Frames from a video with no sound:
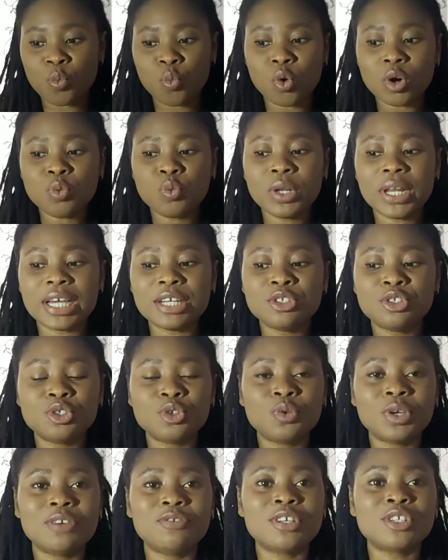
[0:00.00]
What will I
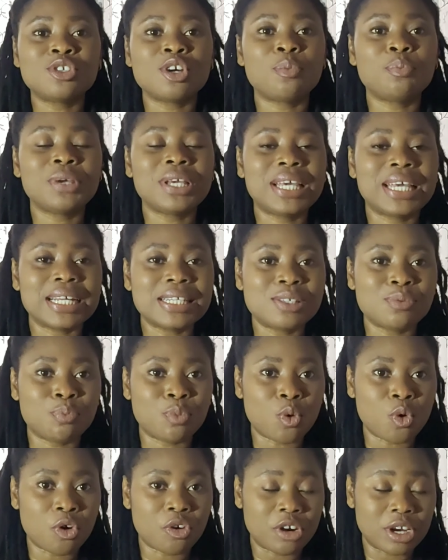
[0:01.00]
do if the topic gets
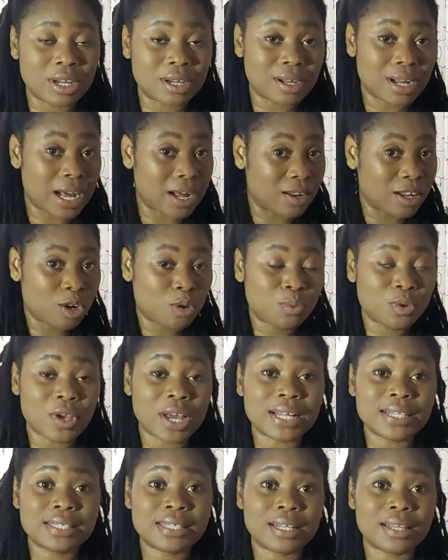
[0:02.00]
boring? I'll help you
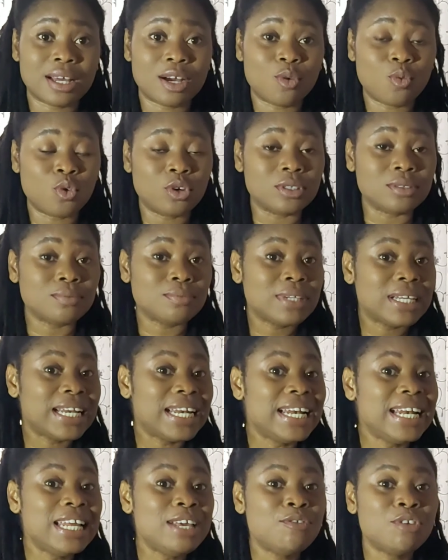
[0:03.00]
answer that one.
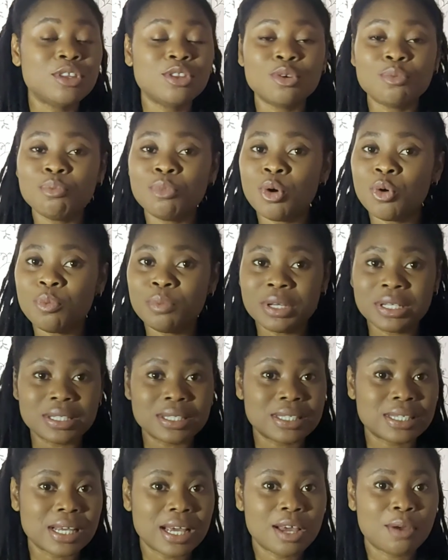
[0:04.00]
Live in the
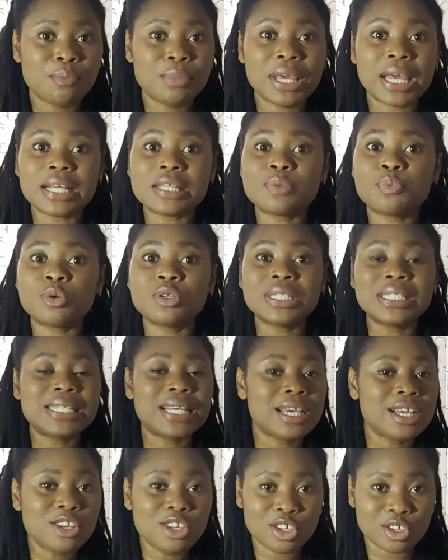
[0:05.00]
moment. Be as
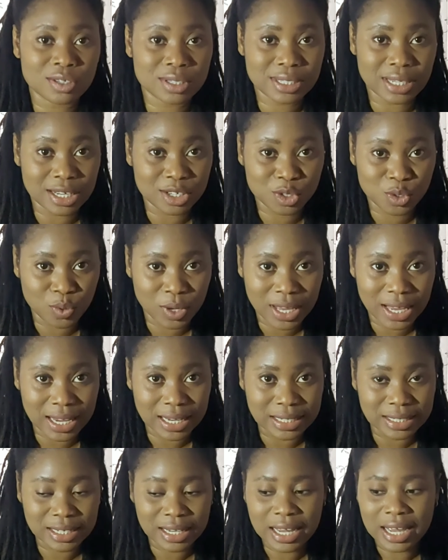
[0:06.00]
spontaneous as you
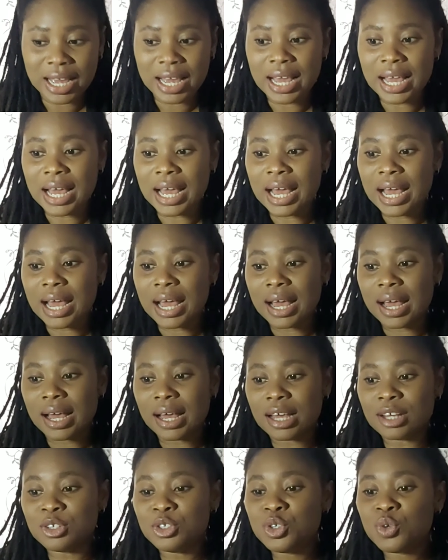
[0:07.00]
can.
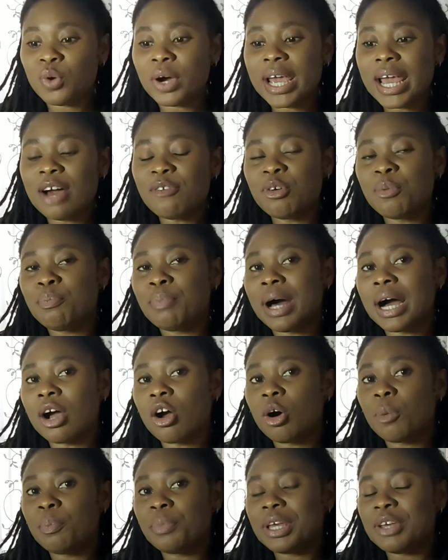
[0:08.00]
And do I have a
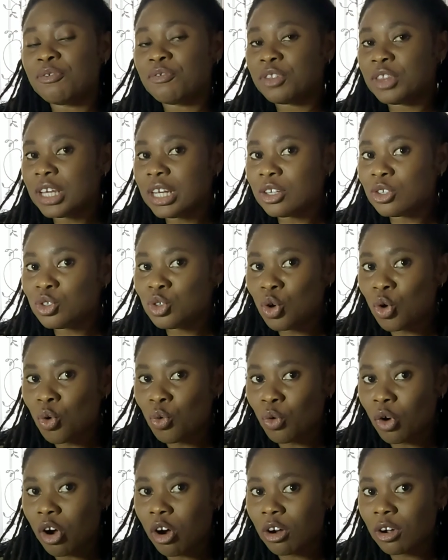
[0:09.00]
backup if things go
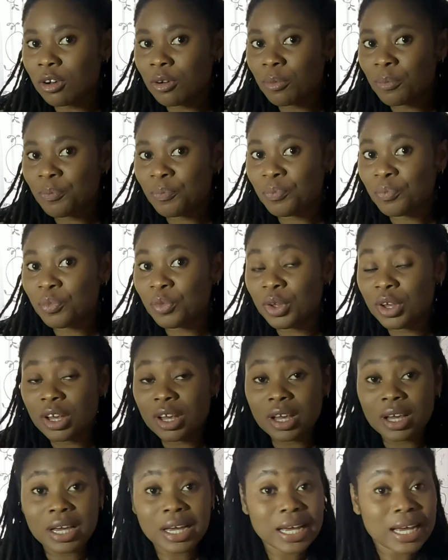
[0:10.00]
wrong?
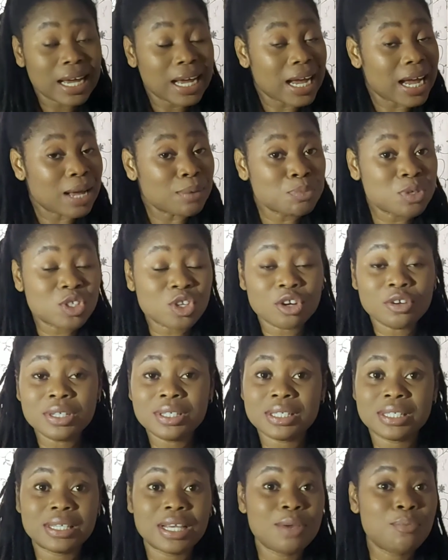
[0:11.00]
I'm sorry
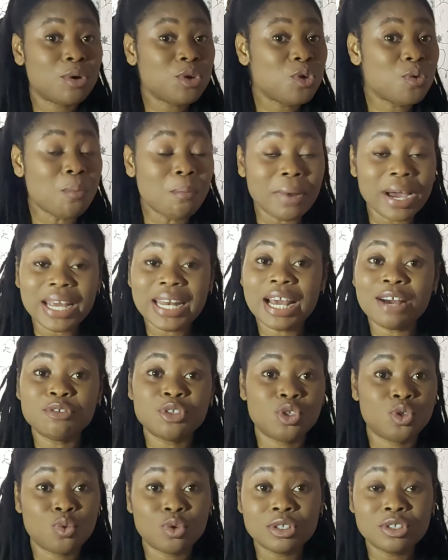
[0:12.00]
to say, but you might have
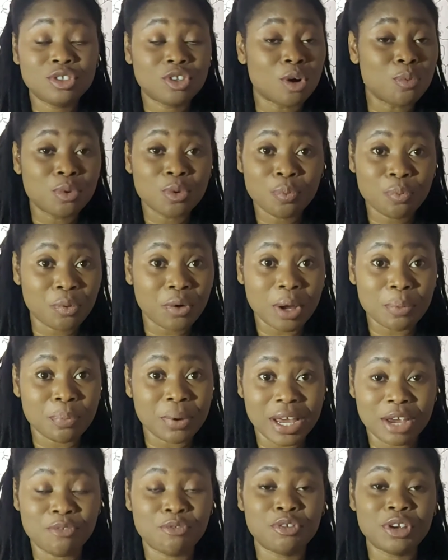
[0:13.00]
to do a double
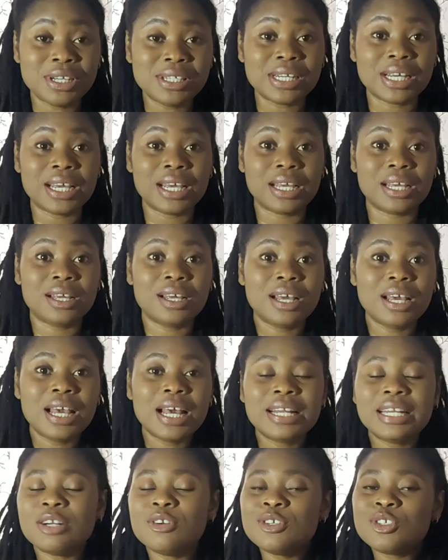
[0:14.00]
prep every day.
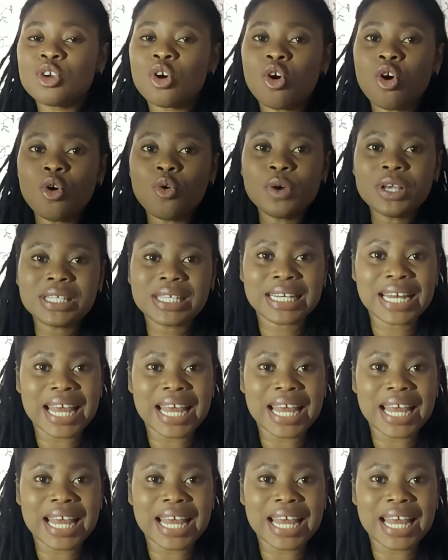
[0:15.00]
There is always